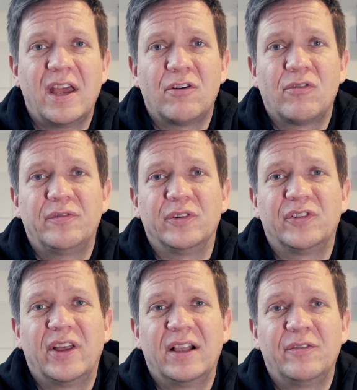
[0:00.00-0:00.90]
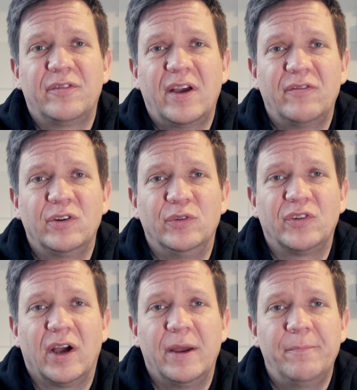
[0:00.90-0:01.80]
care of yourself, have a good
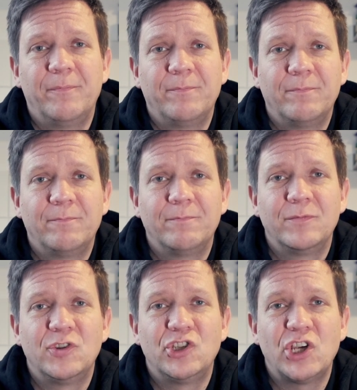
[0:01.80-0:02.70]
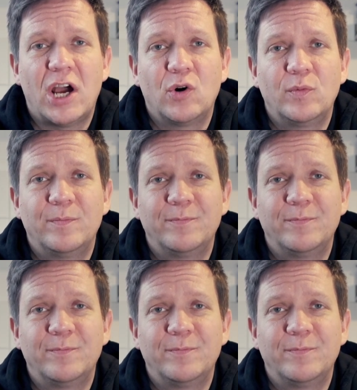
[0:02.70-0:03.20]
time. Ciao!